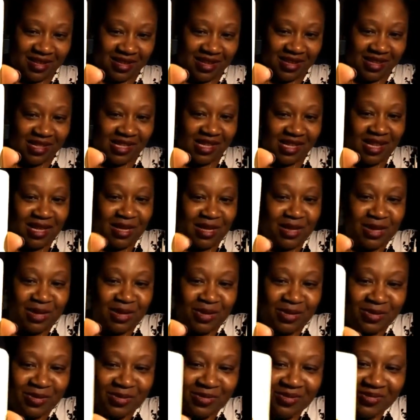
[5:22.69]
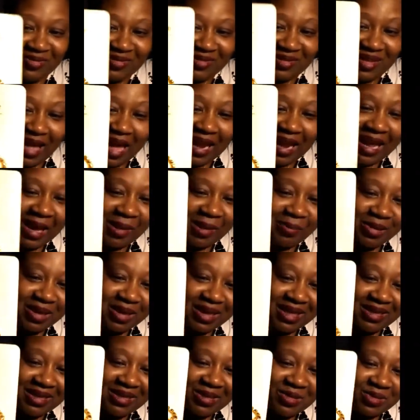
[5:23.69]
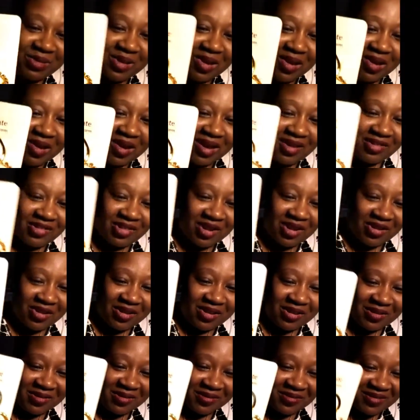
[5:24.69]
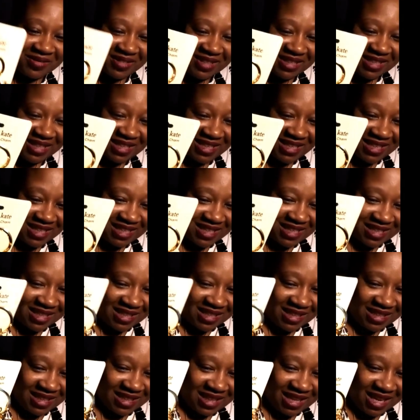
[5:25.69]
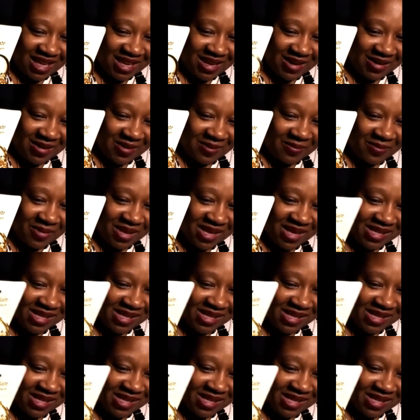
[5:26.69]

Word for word: Isn't he cute? I like Blaine too, y'all, as y'all know. Look at him.